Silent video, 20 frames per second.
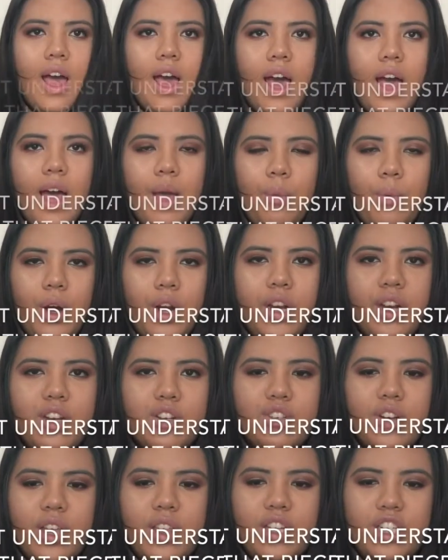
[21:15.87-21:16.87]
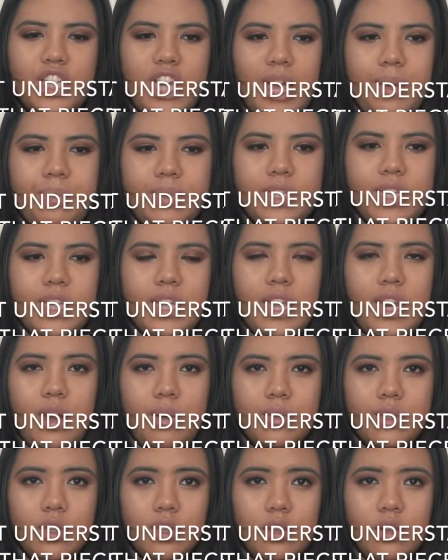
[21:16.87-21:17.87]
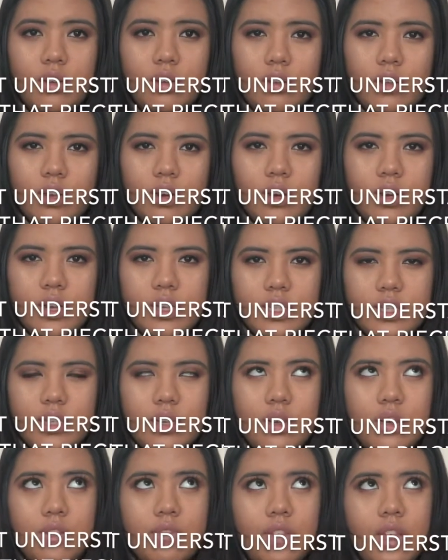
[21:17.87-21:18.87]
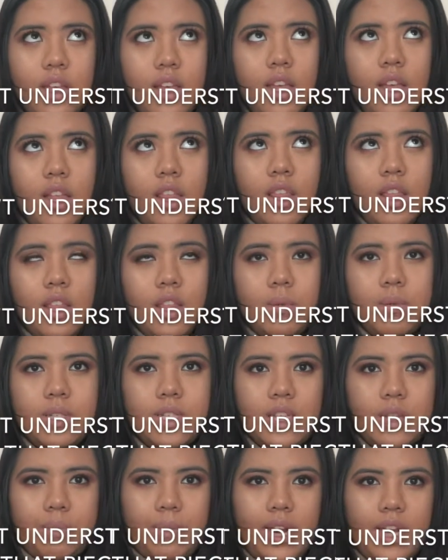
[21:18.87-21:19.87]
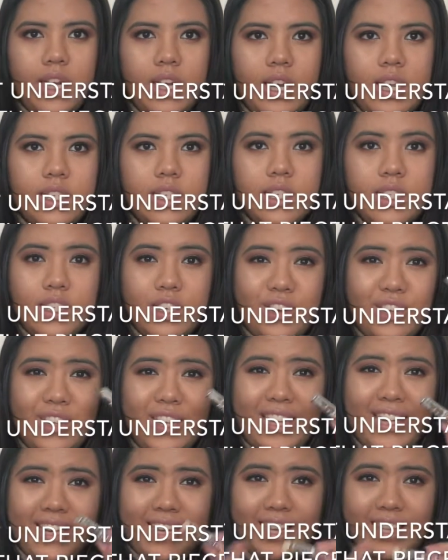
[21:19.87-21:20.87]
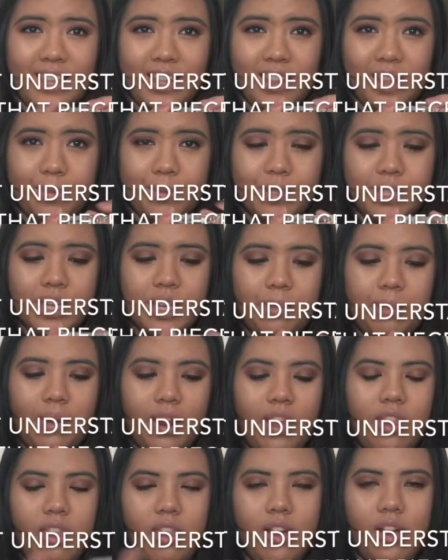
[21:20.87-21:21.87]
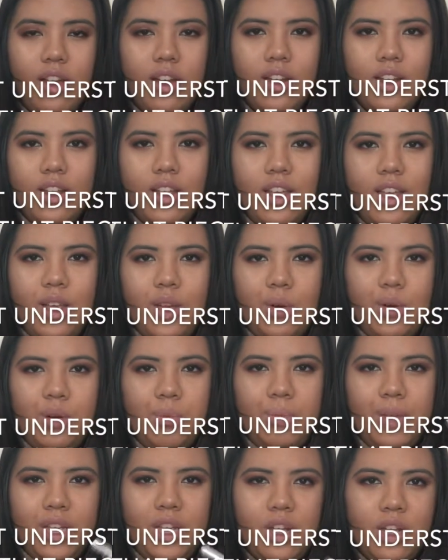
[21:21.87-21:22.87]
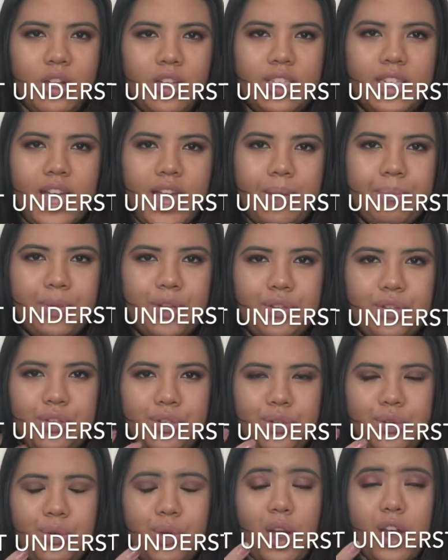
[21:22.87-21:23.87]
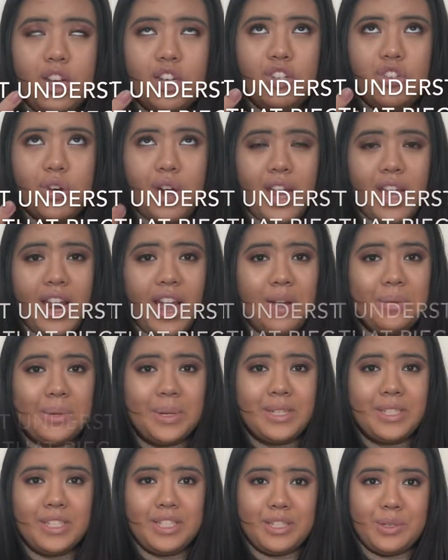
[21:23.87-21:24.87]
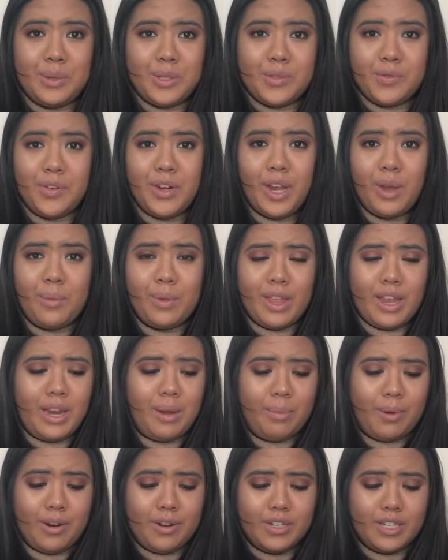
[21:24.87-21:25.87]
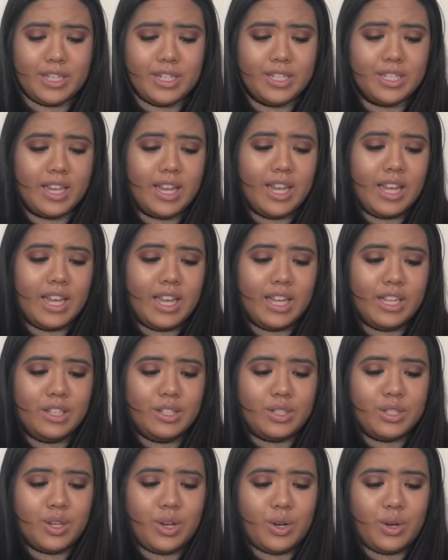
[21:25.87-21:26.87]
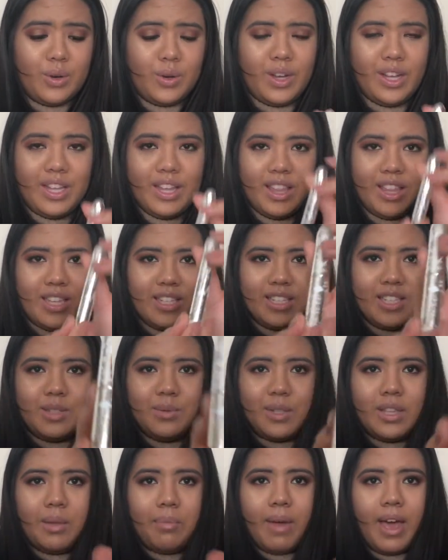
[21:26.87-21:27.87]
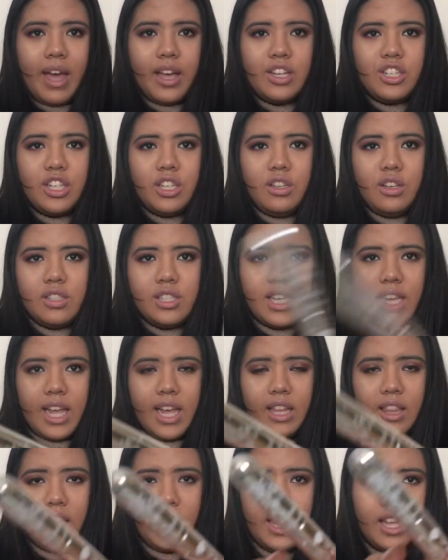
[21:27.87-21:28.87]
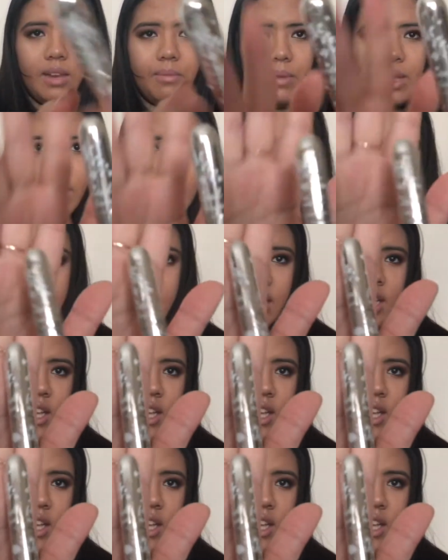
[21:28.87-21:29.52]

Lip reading: I wanted to try the chapstick, and I was a little curious of the lipstick, but I didn't necessarily need the lipstick, but I thought it would be a good time to try it out since it was free with any purchase. And so this is what the packaging looks like. I like it because